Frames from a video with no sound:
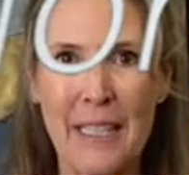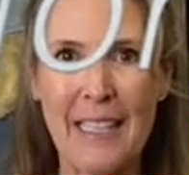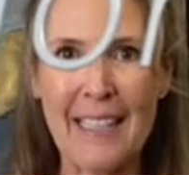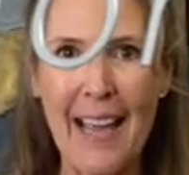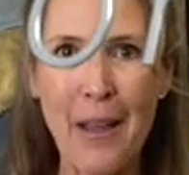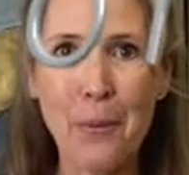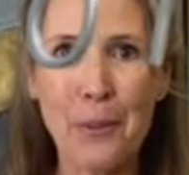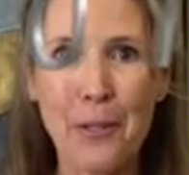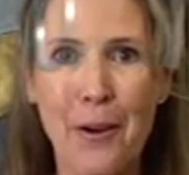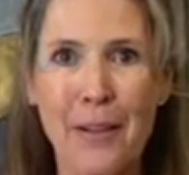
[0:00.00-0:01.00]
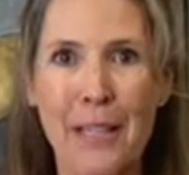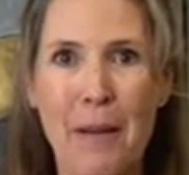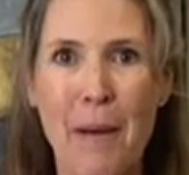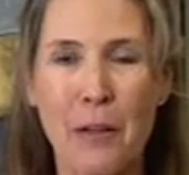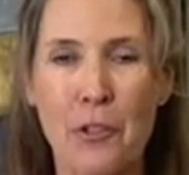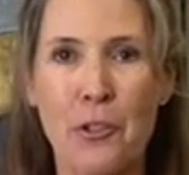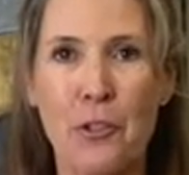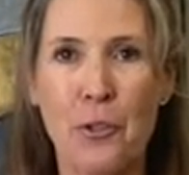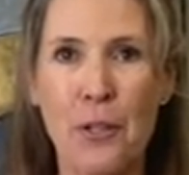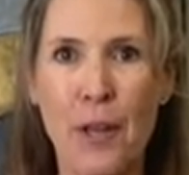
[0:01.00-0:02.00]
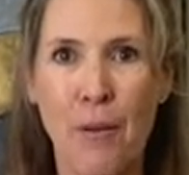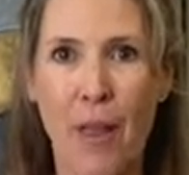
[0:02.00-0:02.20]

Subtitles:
Today we're talking about studio